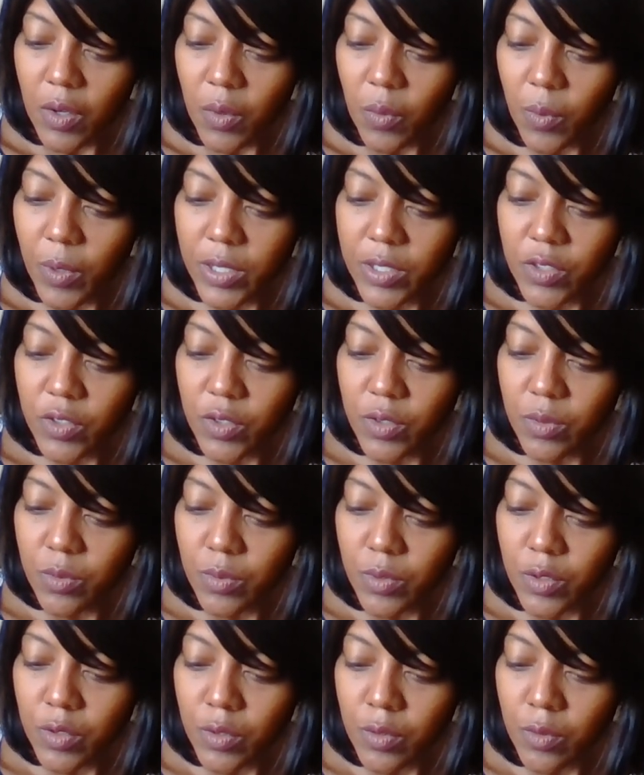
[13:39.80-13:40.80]
what do you
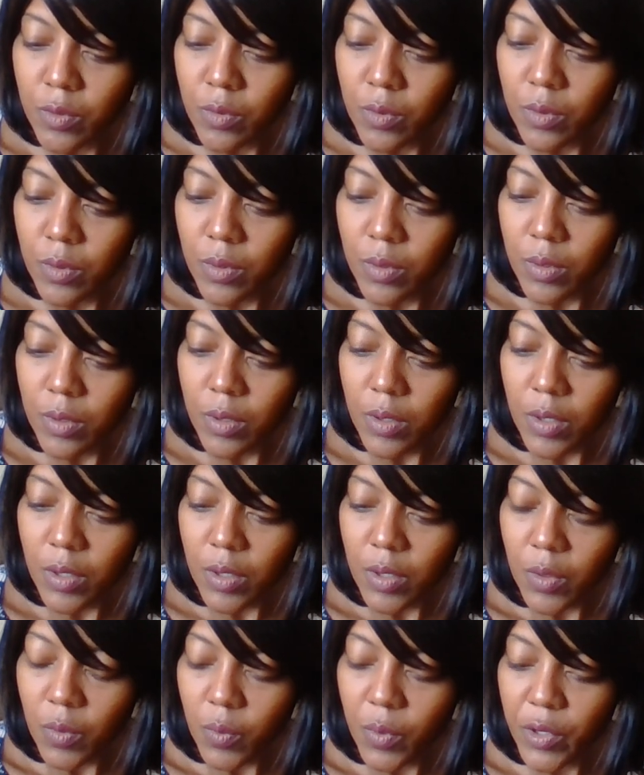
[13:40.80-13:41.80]
do
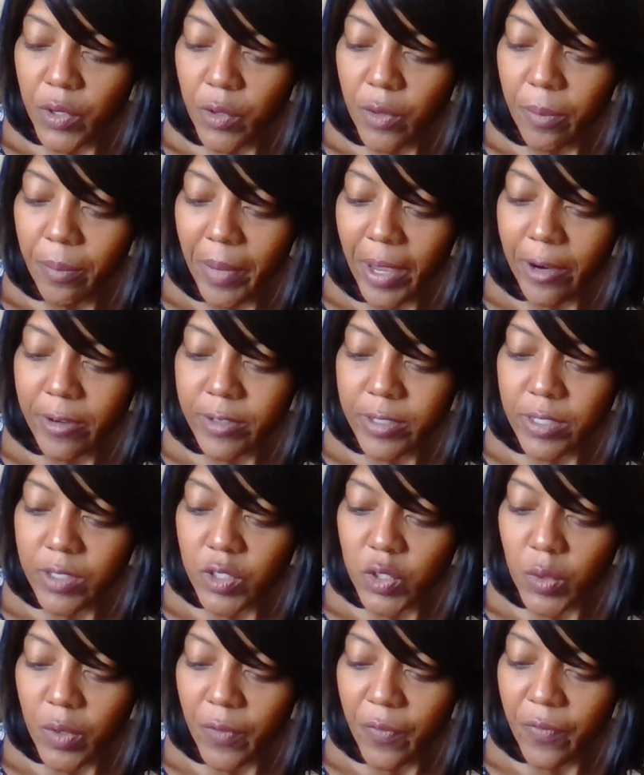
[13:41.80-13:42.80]
when you're married
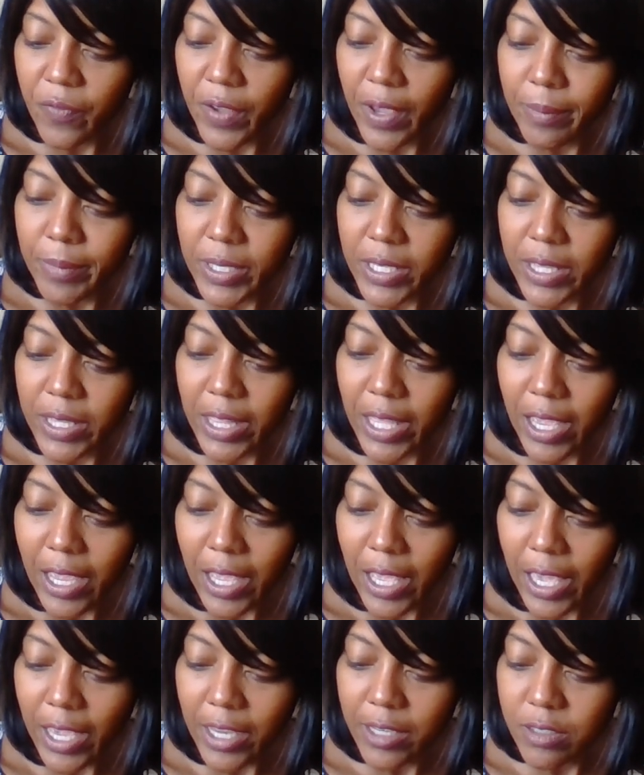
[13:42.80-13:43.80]
into a family that
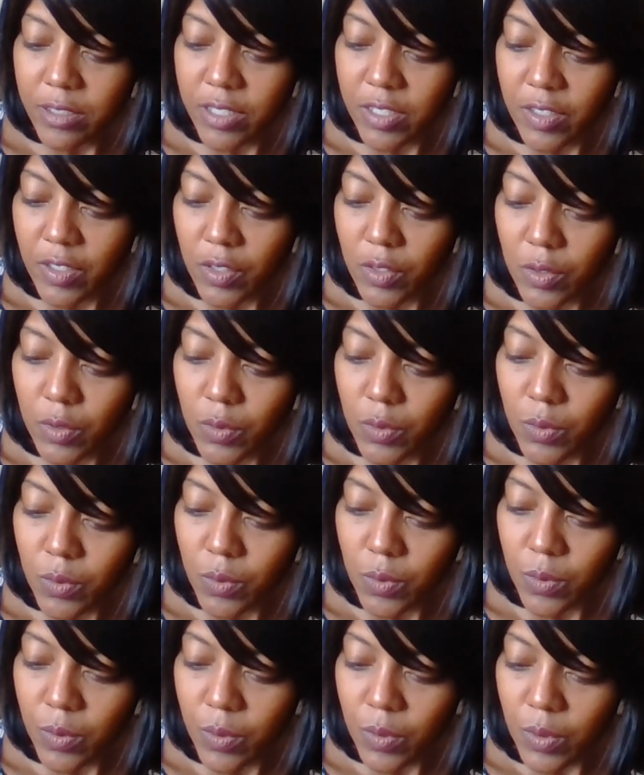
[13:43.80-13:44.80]
hates
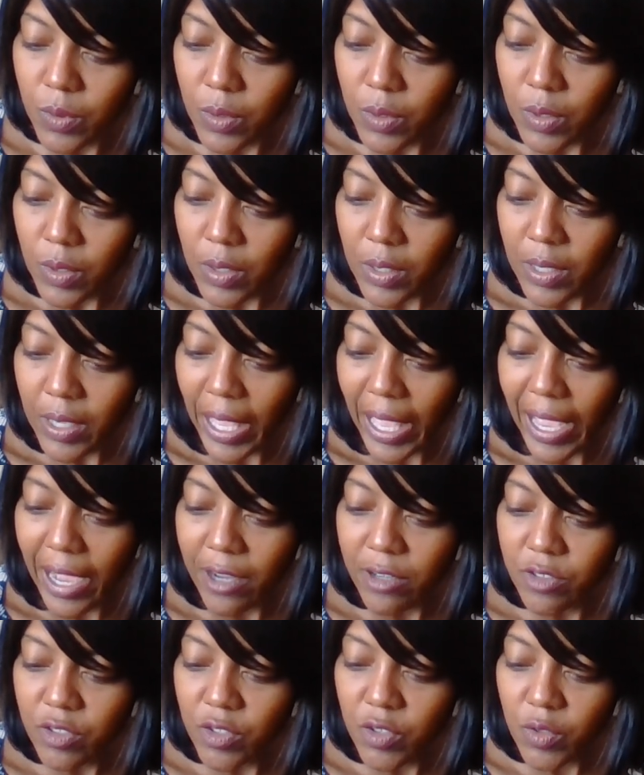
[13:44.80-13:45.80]
you?
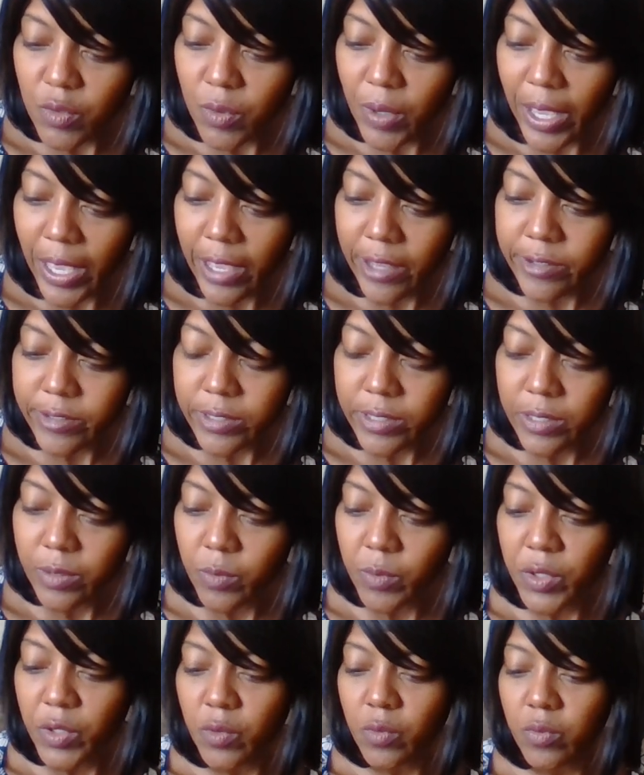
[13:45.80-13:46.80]
How do you handle it
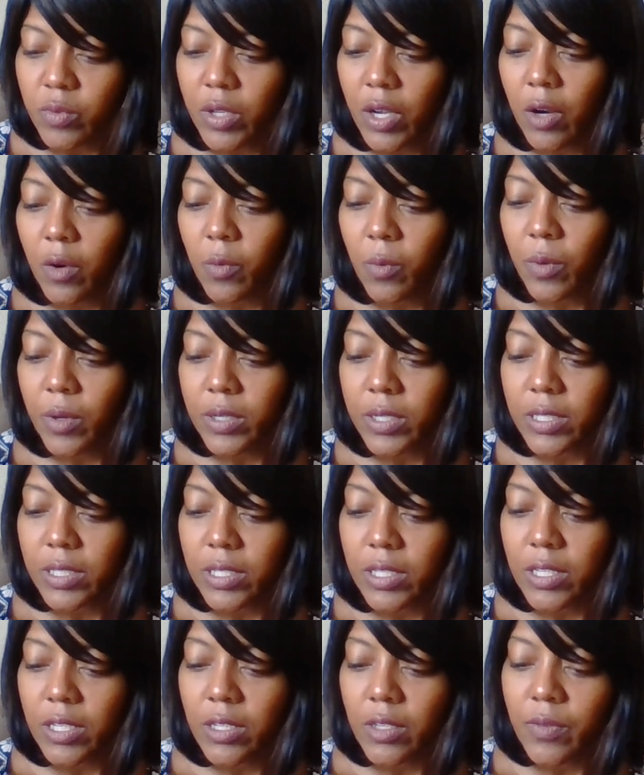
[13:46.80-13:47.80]
when you don't want to
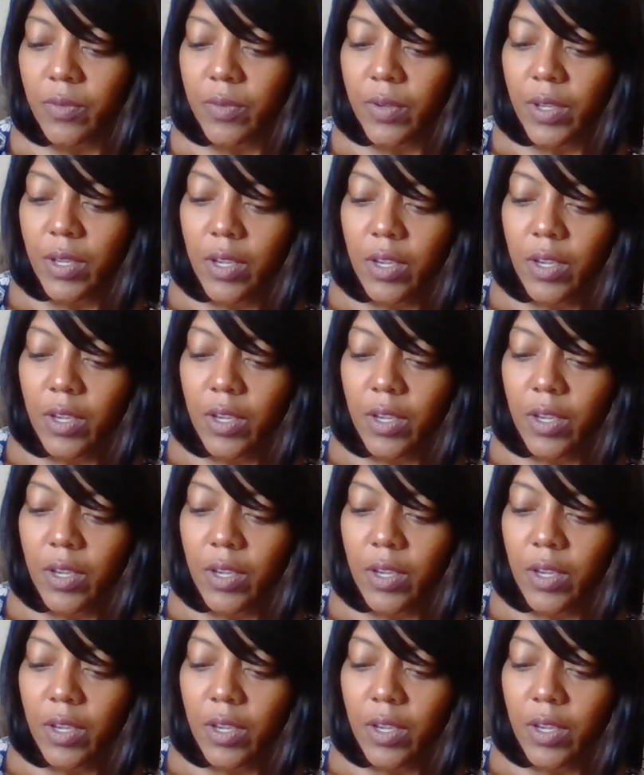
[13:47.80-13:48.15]
leave